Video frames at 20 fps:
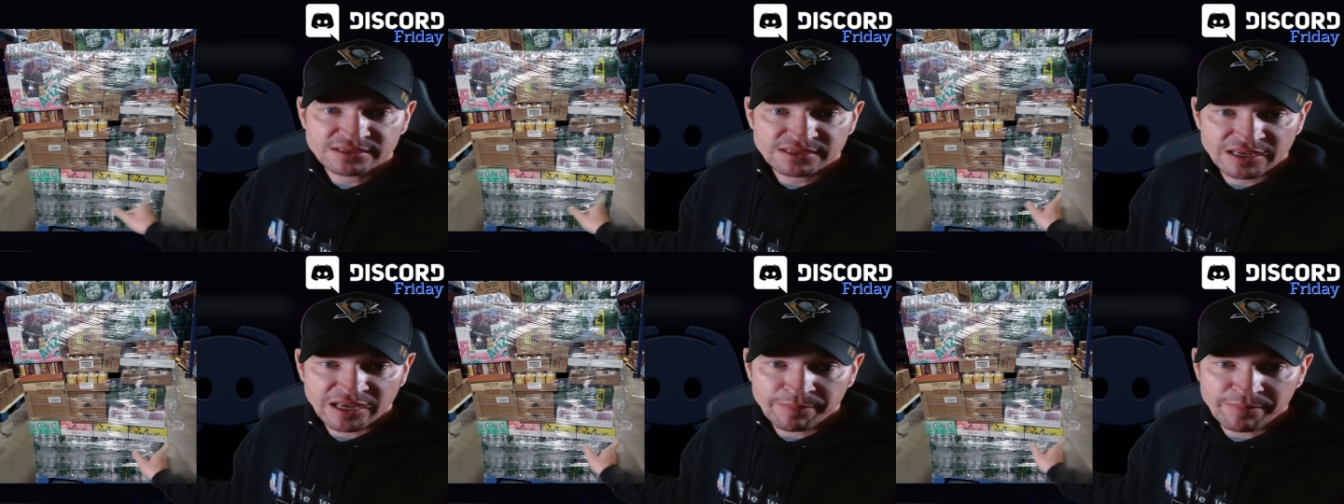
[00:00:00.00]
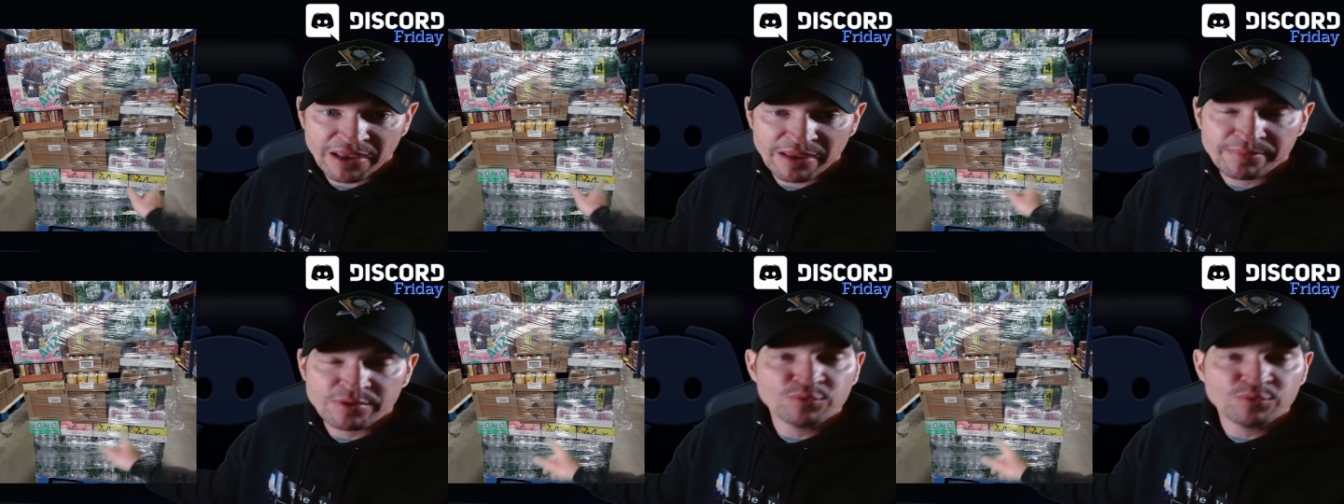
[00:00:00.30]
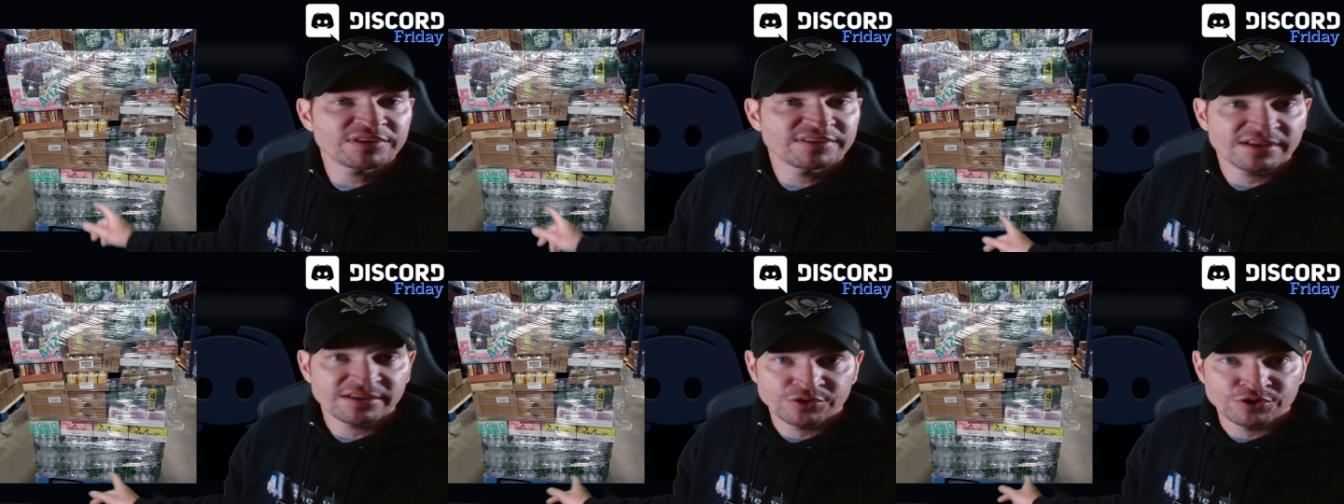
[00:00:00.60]
and maybe
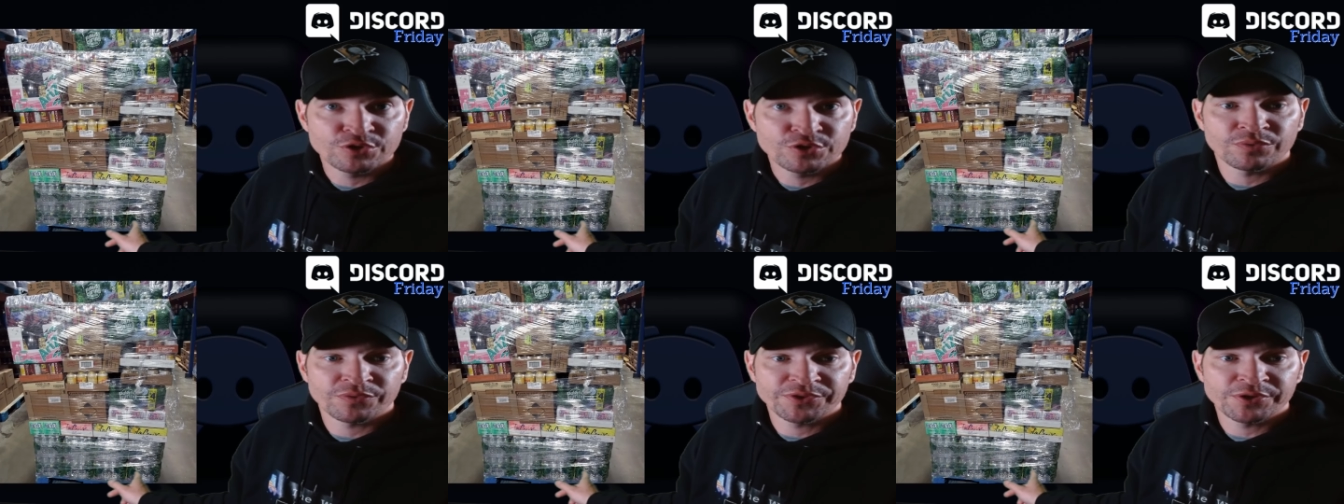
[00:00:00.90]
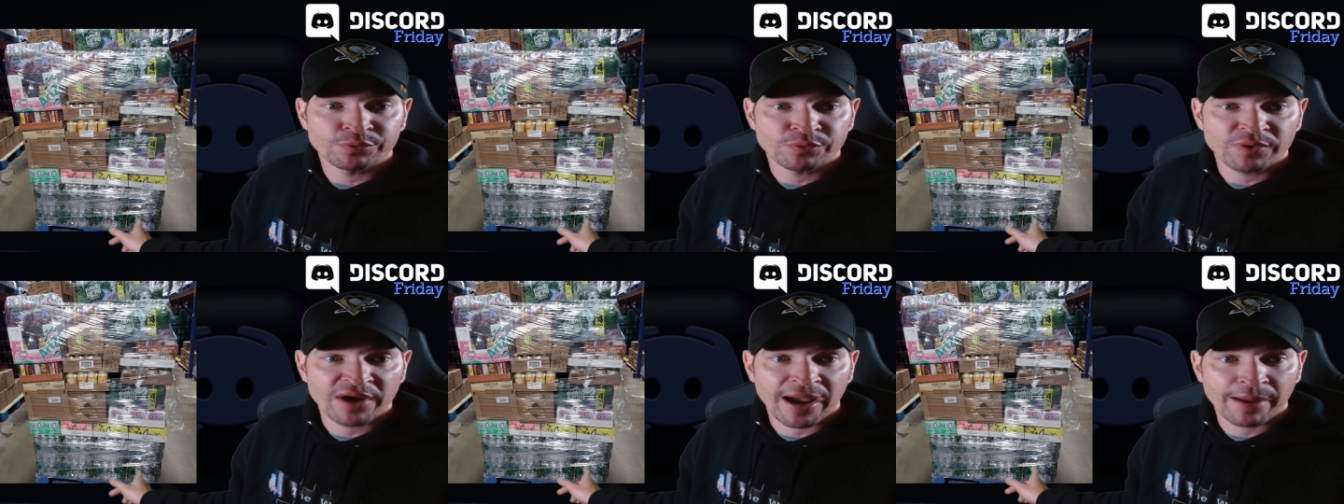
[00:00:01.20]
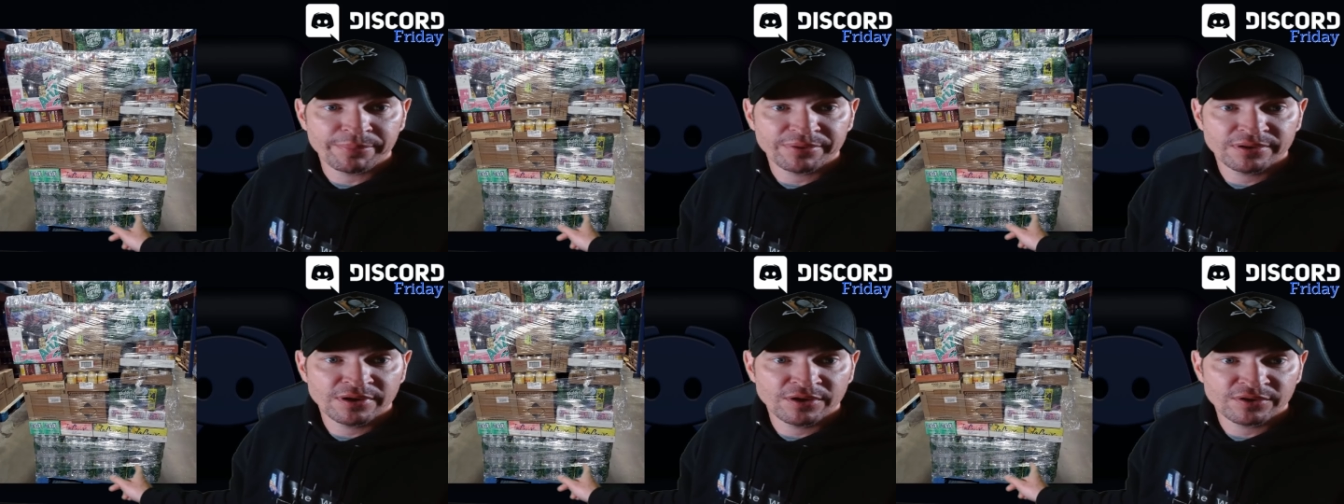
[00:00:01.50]
we did do the
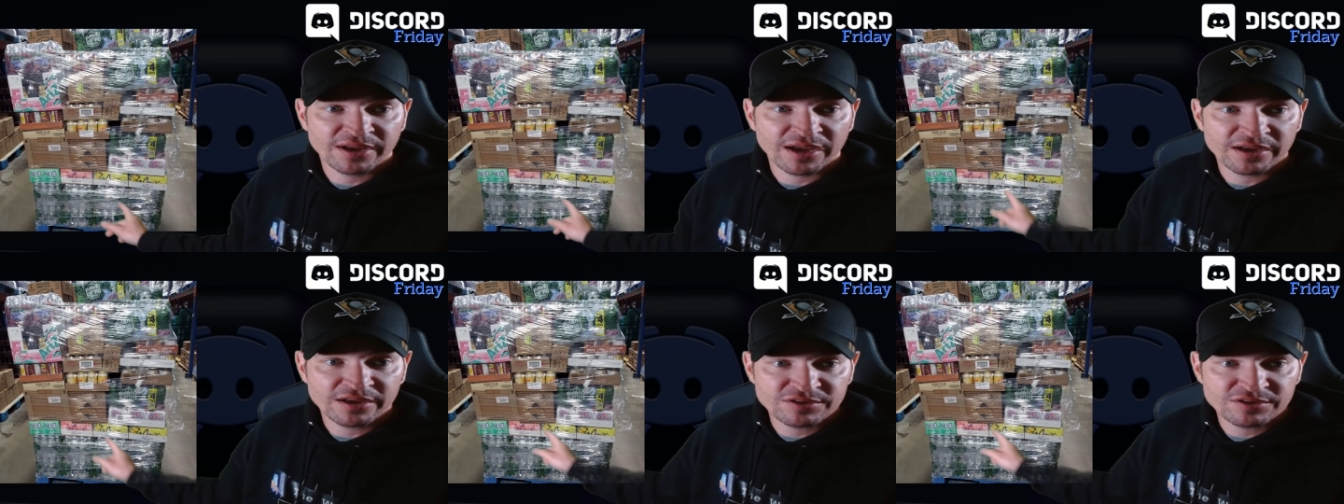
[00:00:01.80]
wrap, okay?